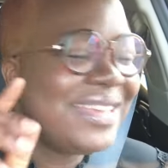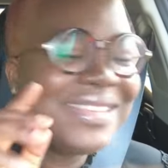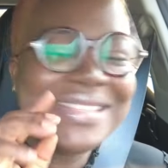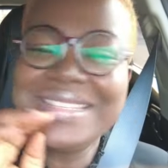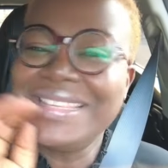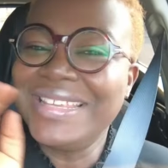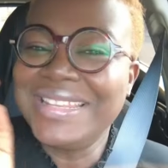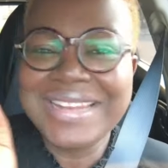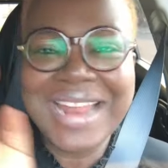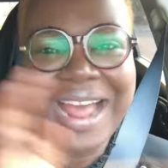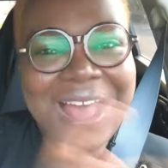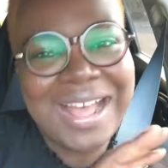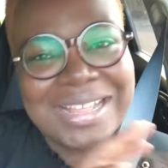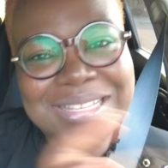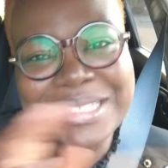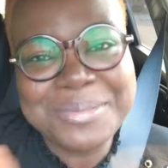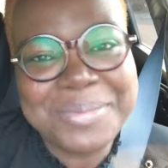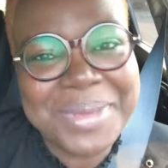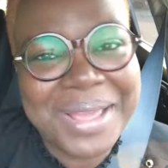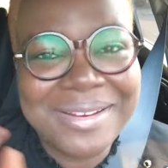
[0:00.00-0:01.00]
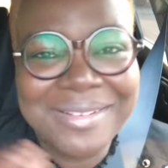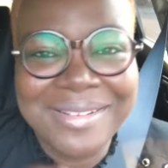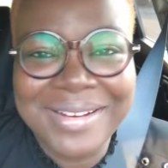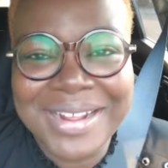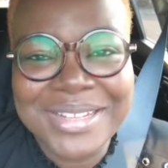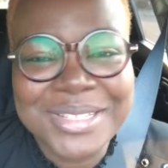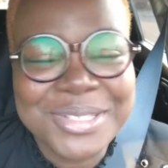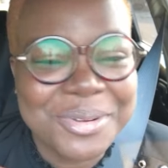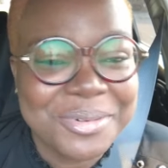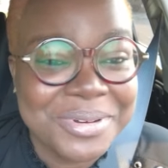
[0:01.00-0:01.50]
See, that has to be
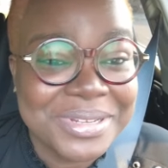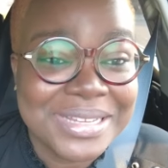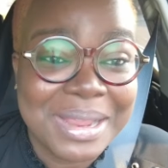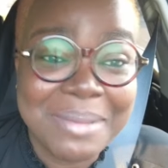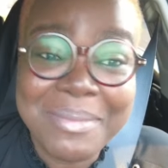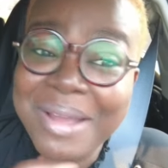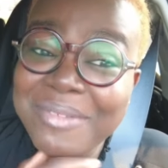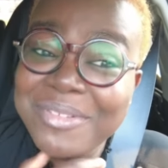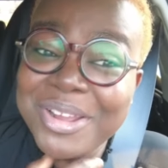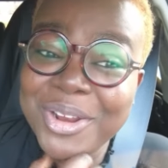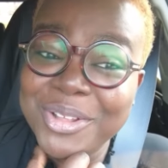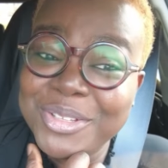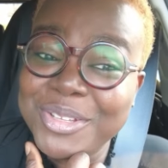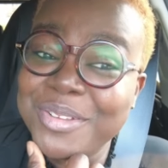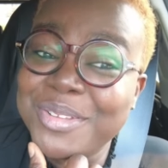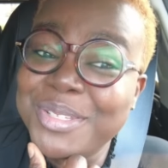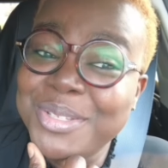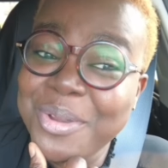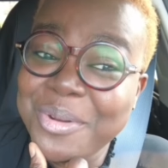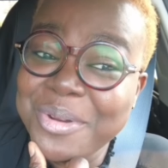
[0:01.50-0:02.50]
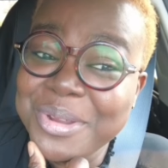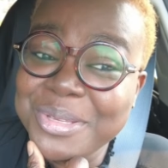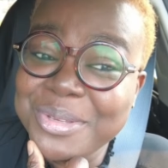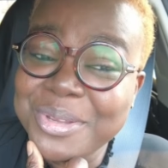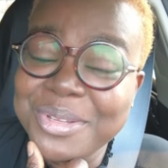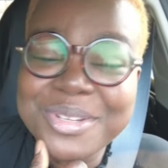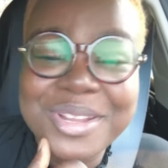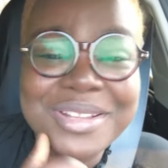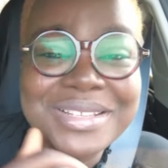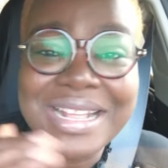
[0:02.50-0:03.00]
another story time. I have a lot of stories.
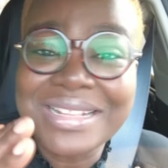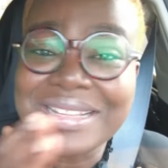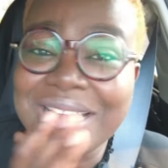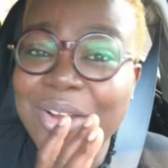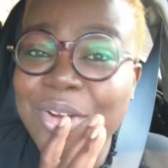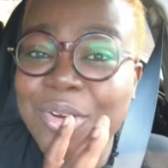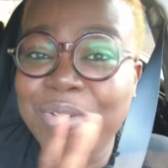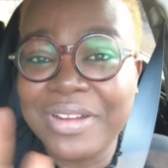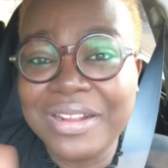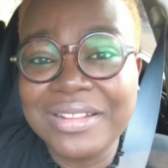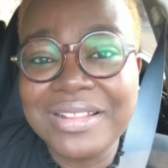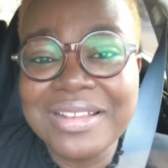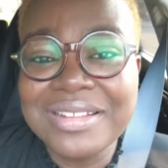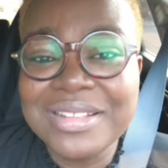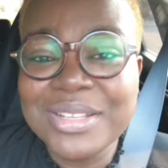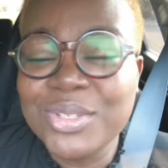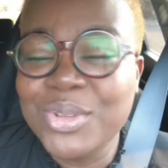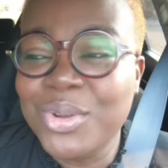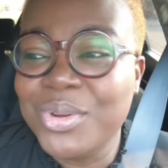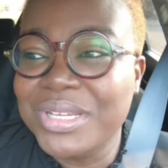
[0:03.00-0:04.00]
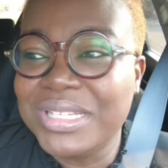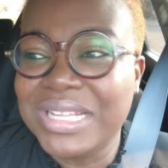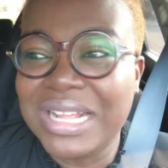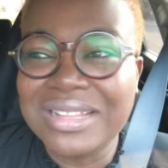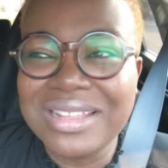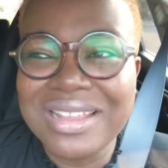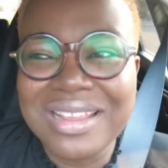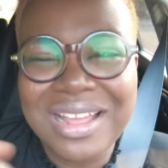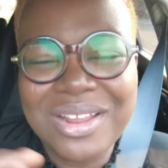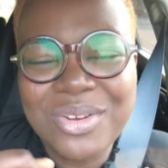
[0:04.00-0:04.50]
It's just that I overthink the stories and
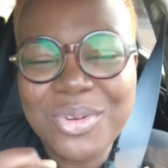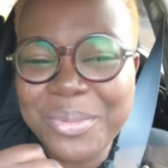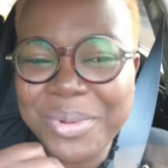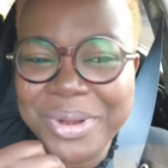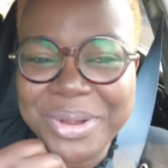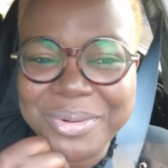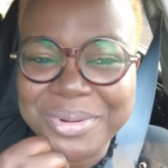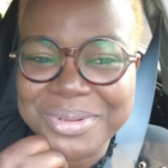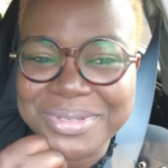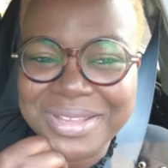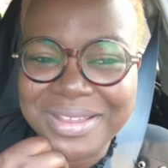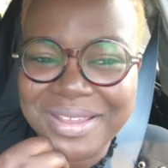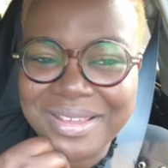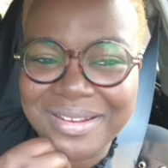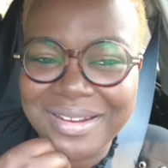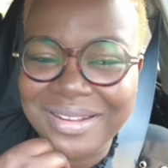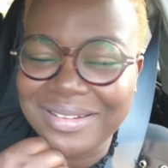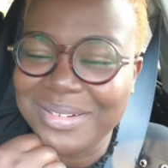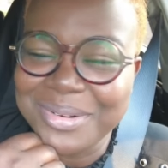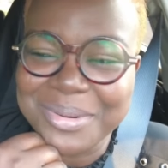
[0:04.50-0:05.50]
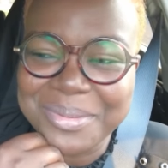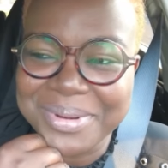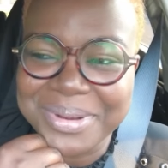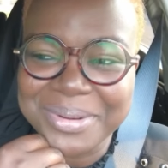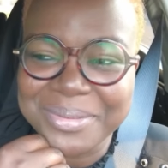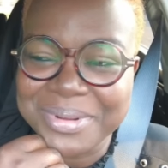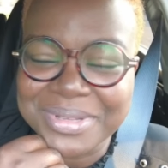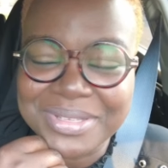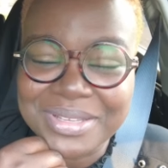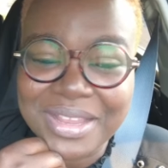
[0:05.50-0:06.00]
think, nobody wants to hear that. Nobody
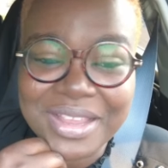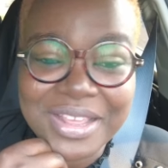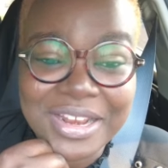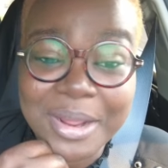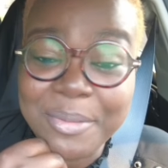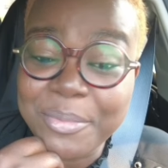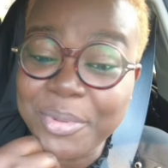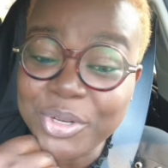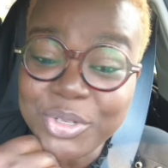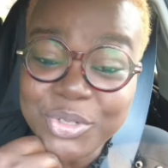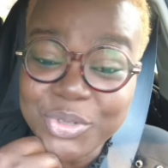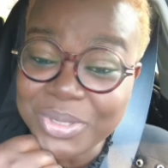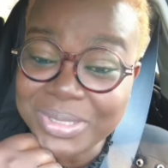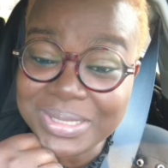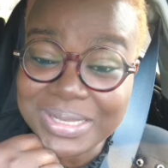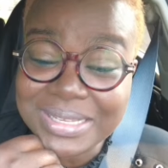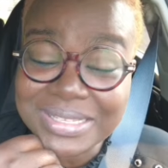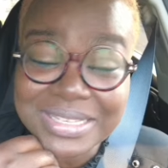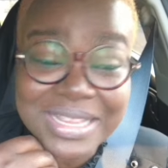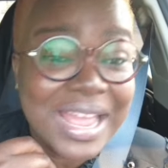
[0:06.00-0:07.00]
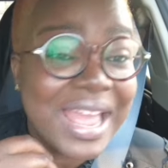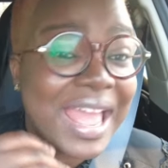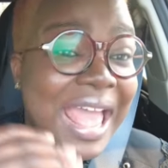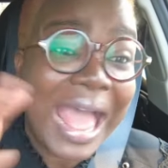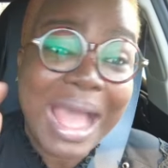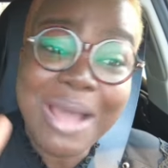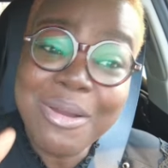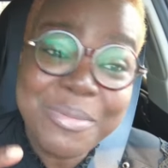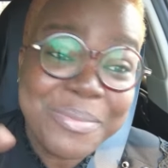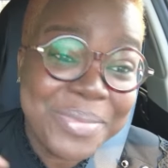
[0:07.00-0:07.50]
wants to hear that. But truth is,
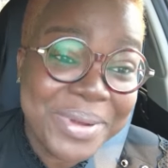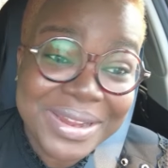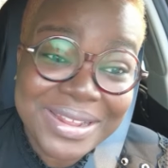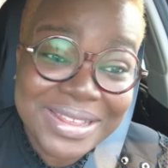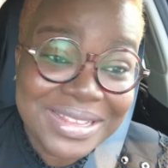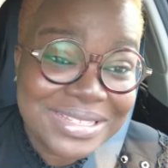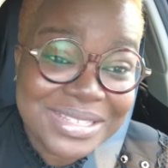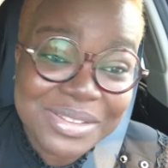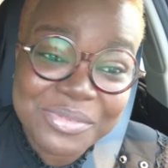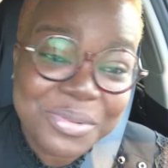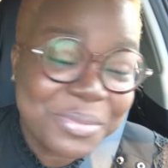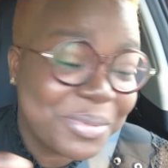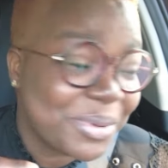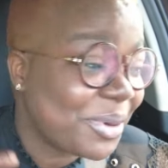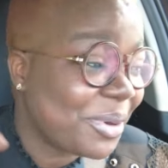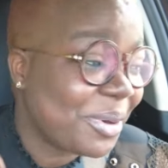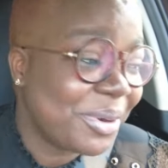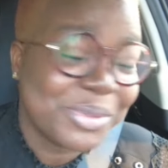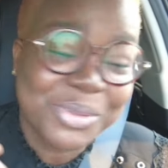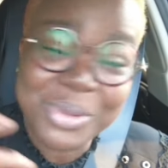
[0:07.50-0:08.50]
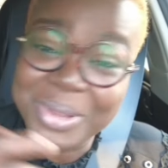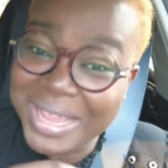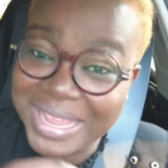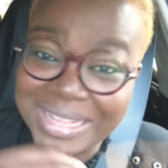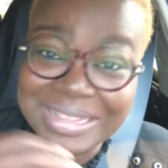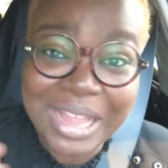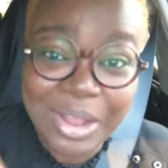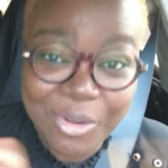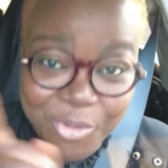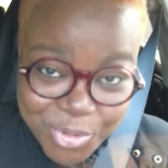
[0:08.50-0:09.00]
I will bring it. If people don't want to hear
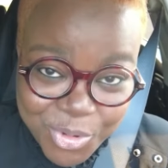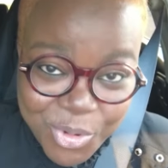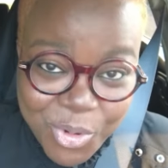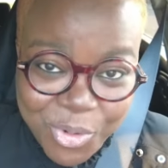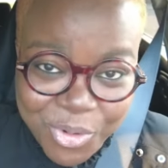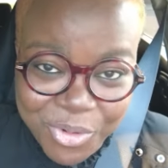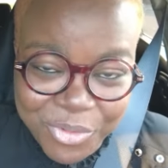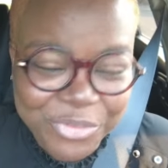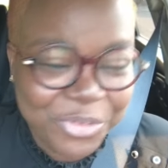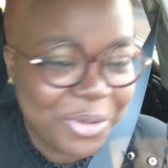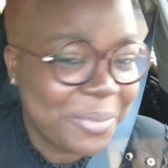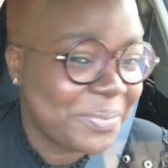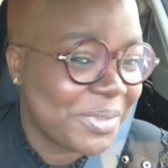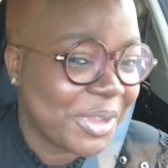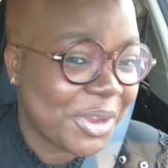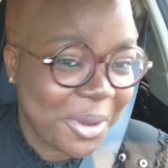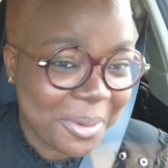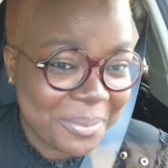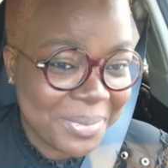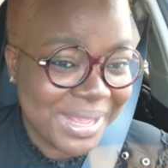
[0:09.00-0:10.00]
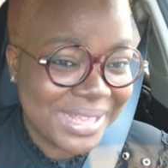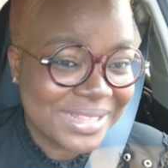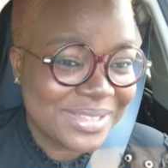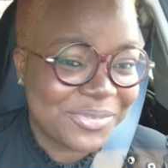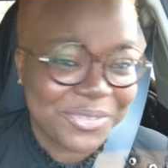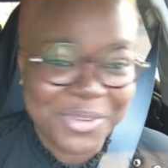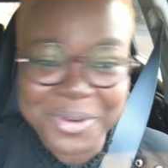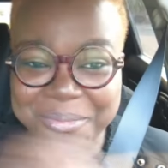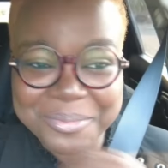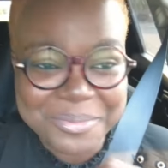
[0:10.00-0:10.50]
it, I will know. From the comments,
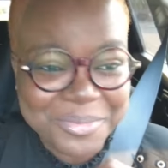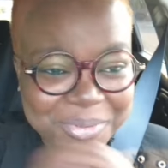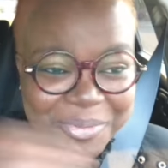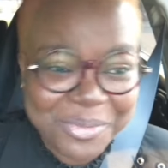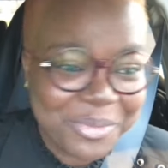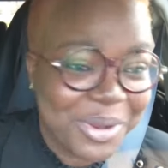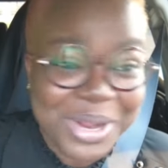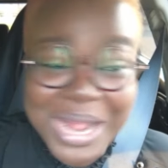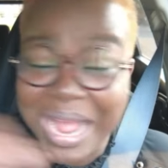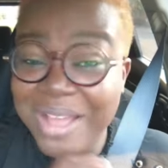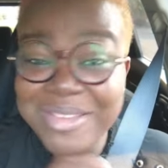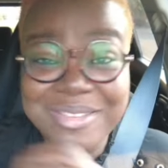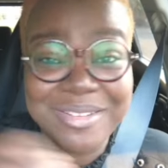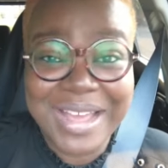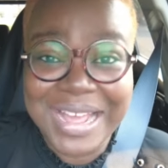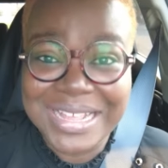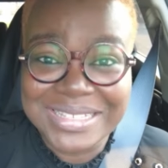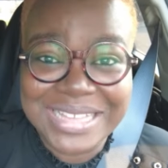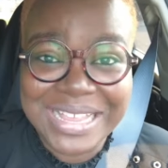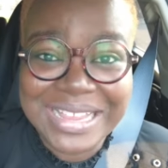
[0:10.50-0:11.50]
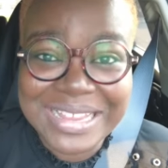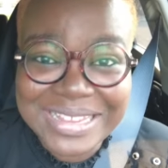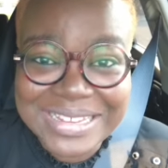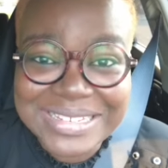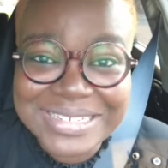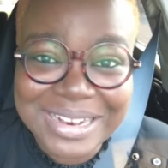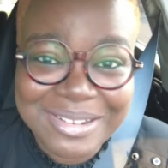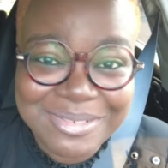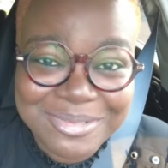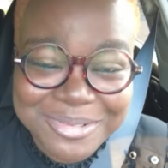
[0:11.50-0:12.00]
from how you guys
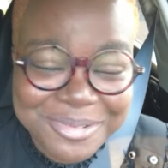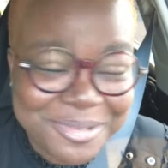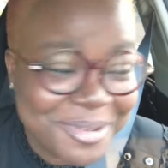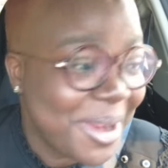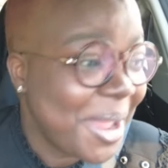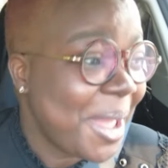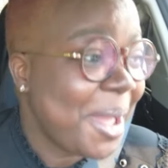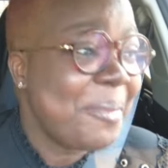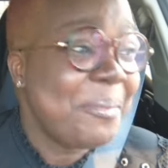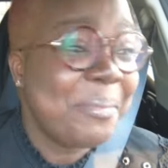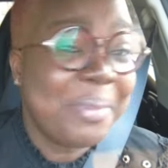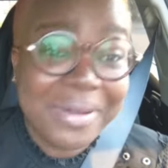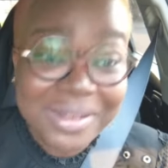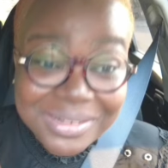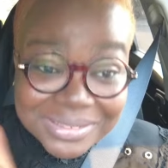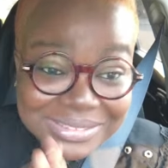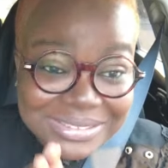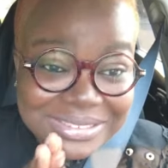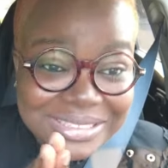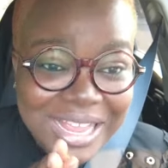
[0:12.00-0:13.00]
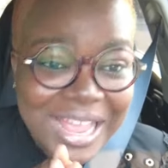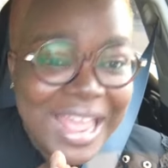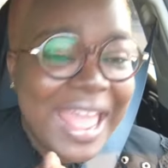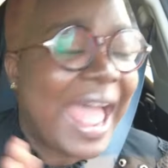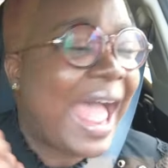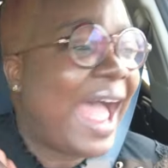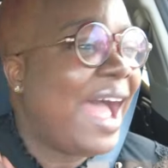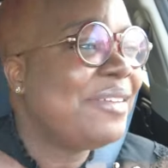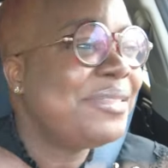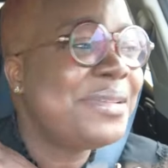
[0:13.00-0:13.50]
engage, I will know. But
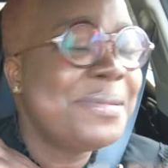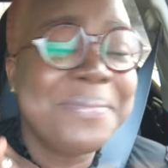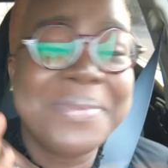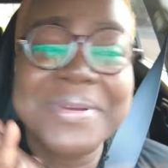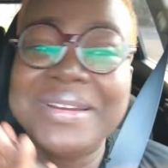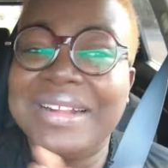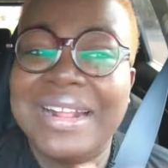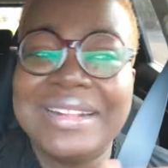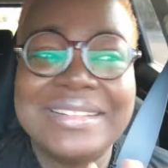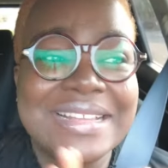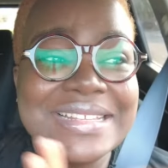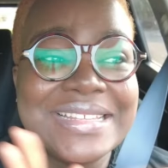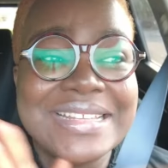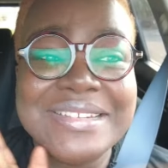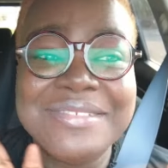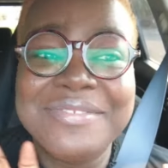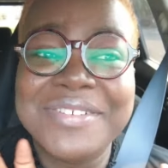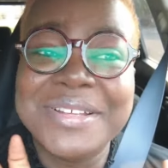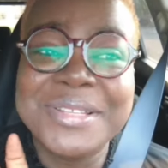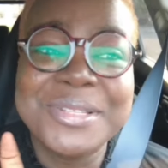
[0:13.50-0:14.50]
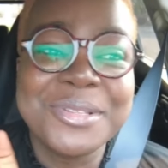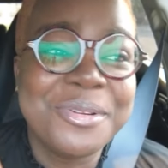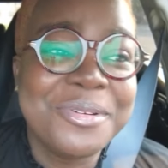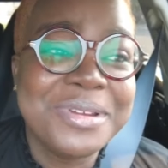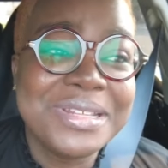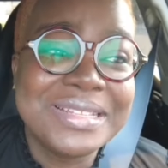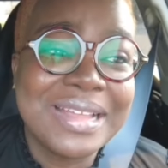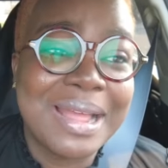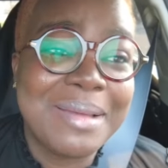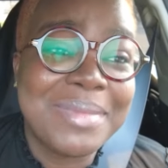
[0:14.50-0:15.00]
I have to bring that as a different
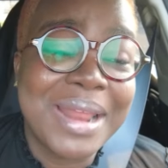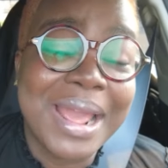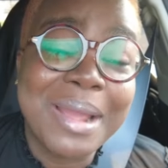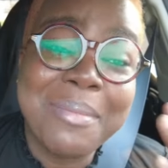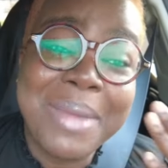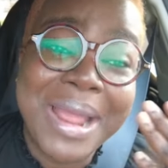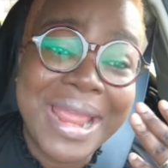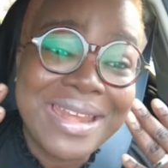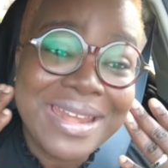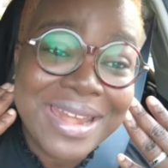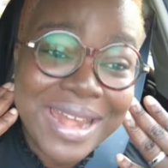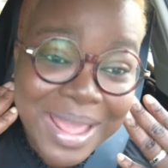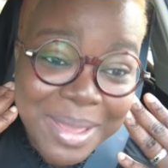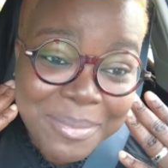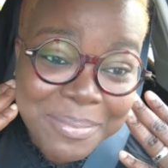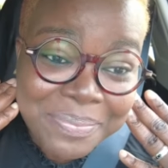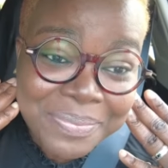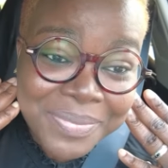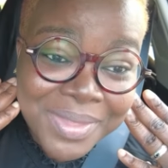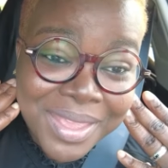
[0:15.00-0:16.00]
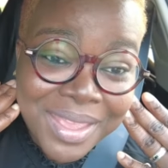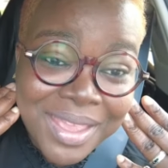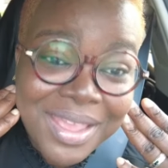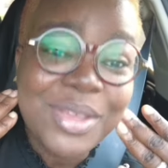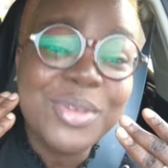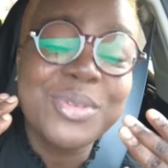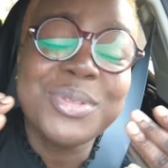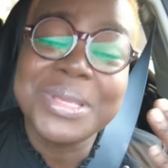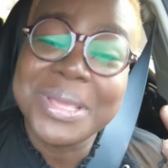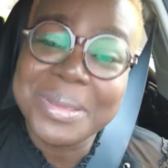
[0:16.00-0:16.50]
story time. Like, my name
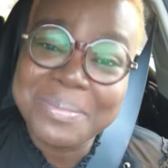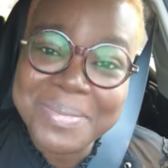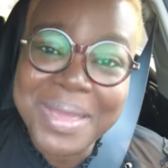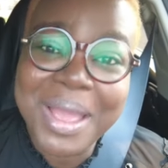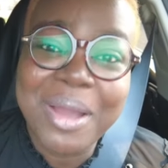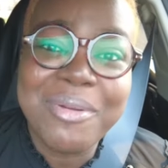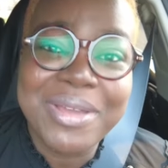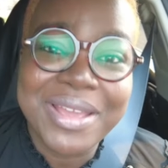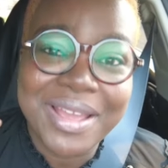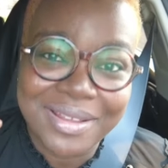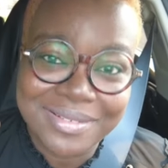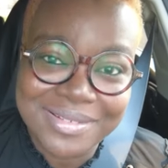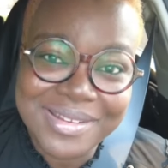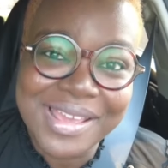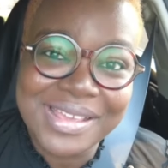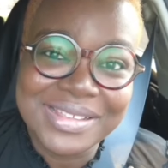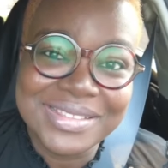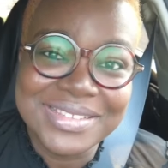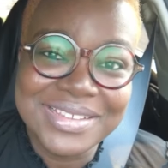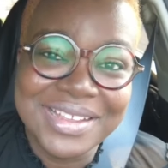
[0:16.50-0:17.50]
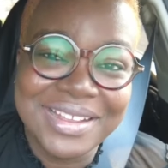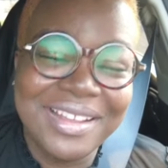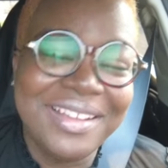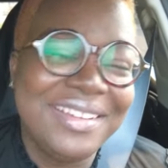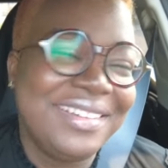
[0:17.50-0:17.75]
used to keep me awake at night.